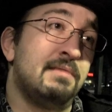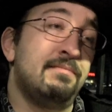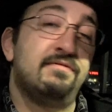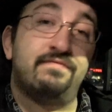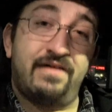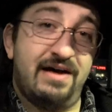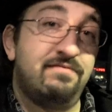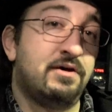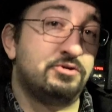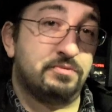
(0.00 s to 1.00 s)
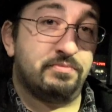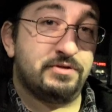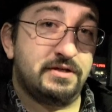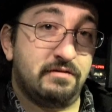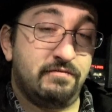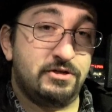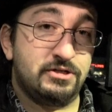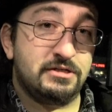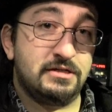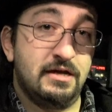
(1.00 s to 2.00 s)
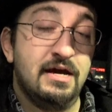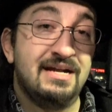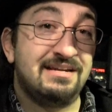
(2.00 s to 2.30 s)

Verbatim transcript: maybe 500% efficiency,